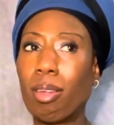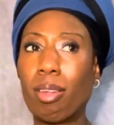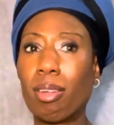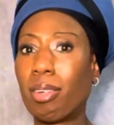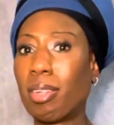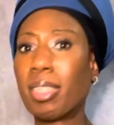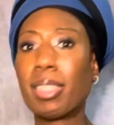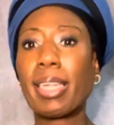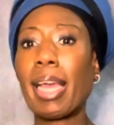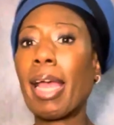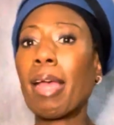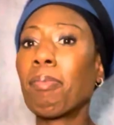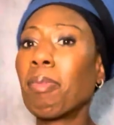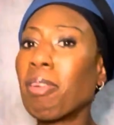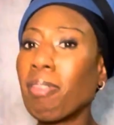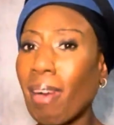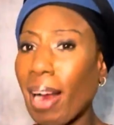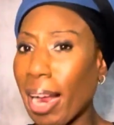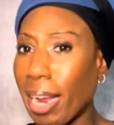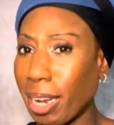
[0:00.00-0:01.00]

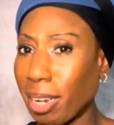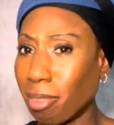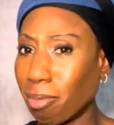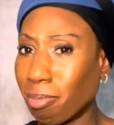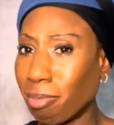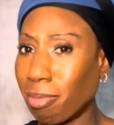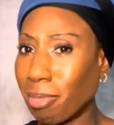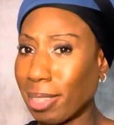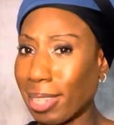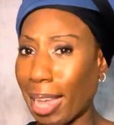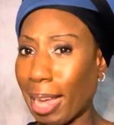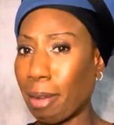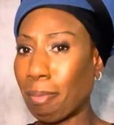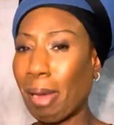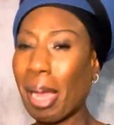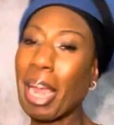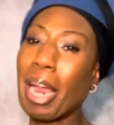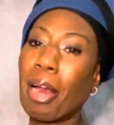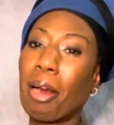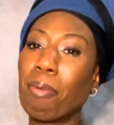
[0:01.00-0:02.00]
right. Like,
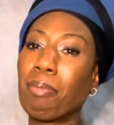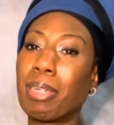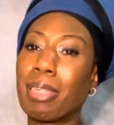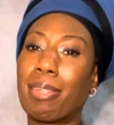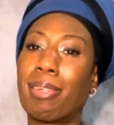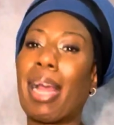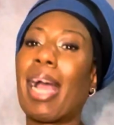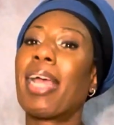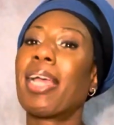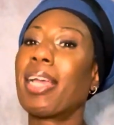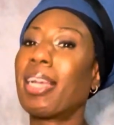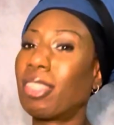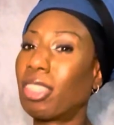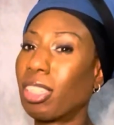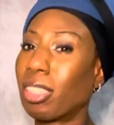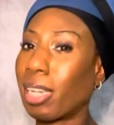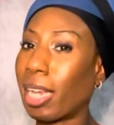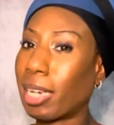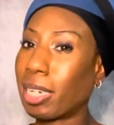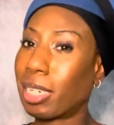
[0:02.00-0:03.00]
my hair was not
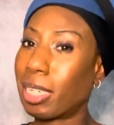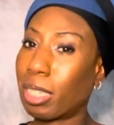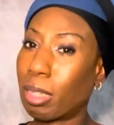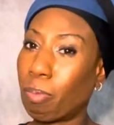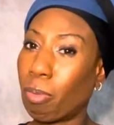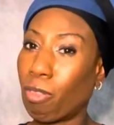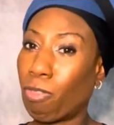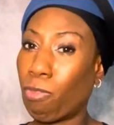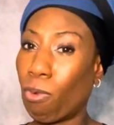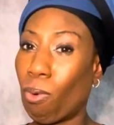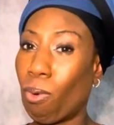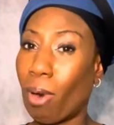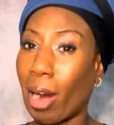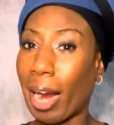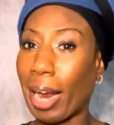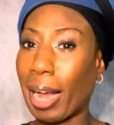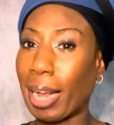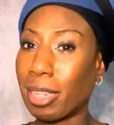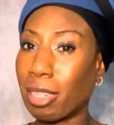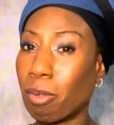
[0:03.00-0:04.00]
itching like this before
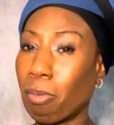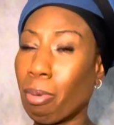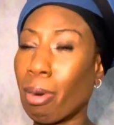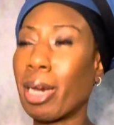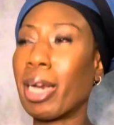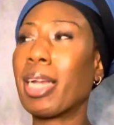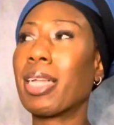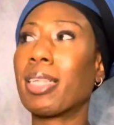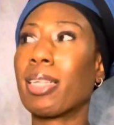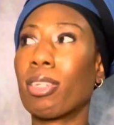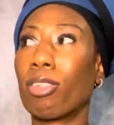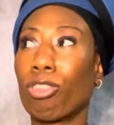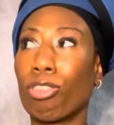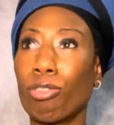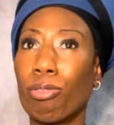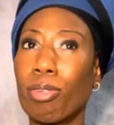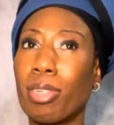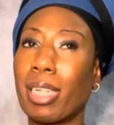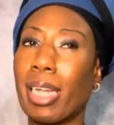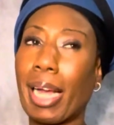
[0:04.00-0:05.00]
I got the braids. And as
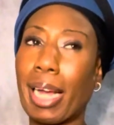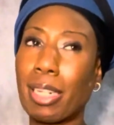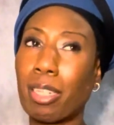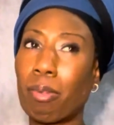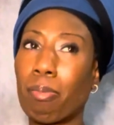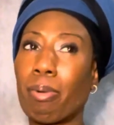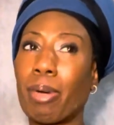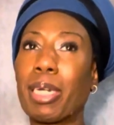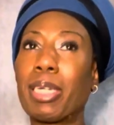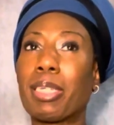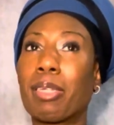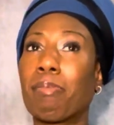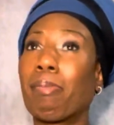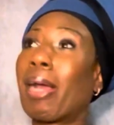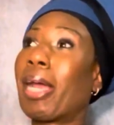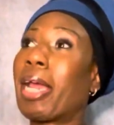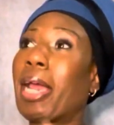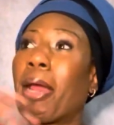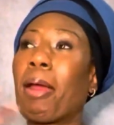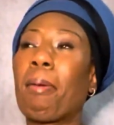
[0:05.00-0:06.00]
soon as I got the braids in
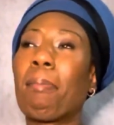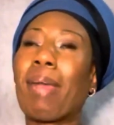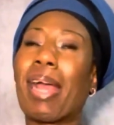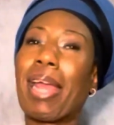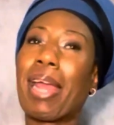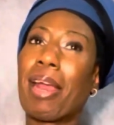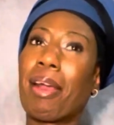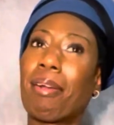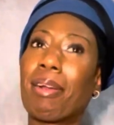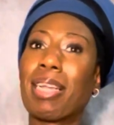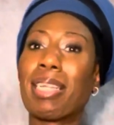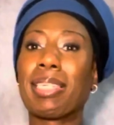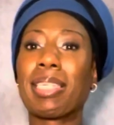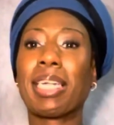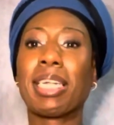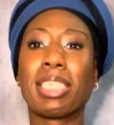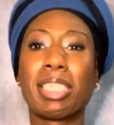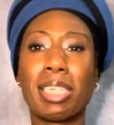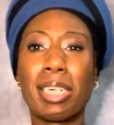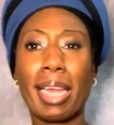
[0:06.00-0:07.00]
my hair is
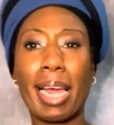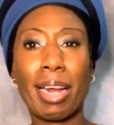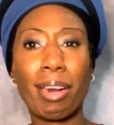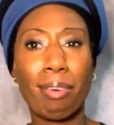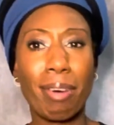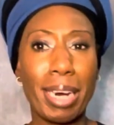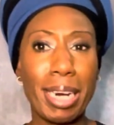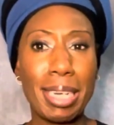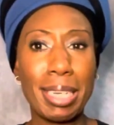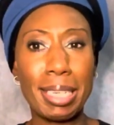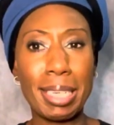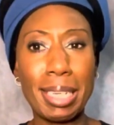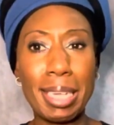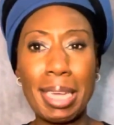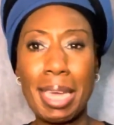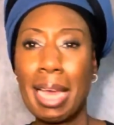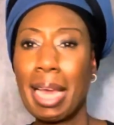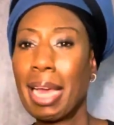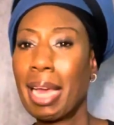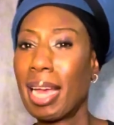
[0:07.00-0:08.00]
itching like
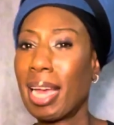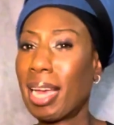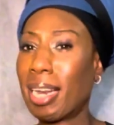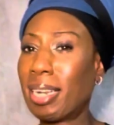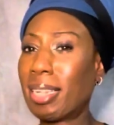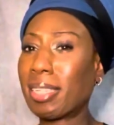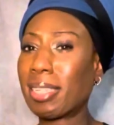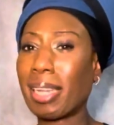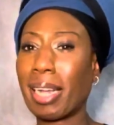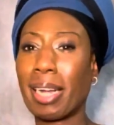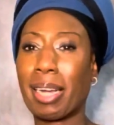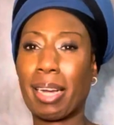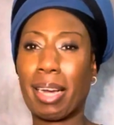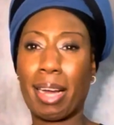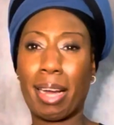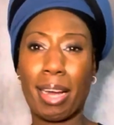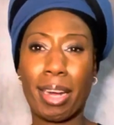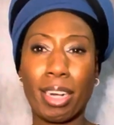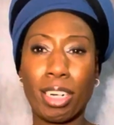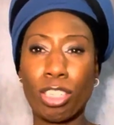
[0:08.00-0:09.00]
crazy. And it's like an
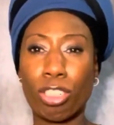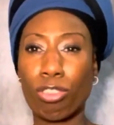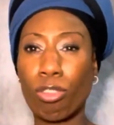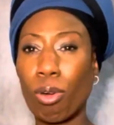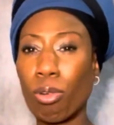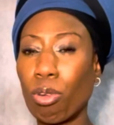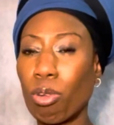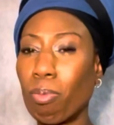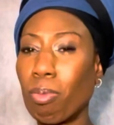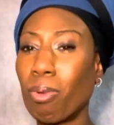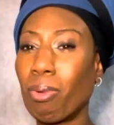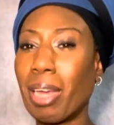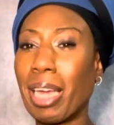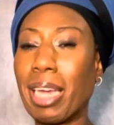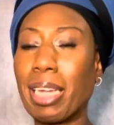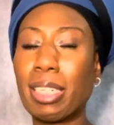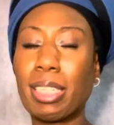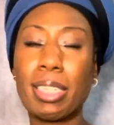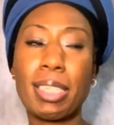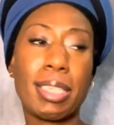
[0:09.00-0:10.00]
uncontrollable
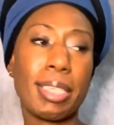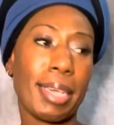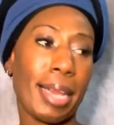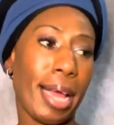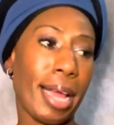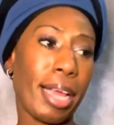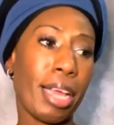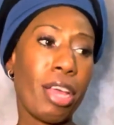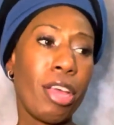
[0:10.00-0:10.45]
itch. It's like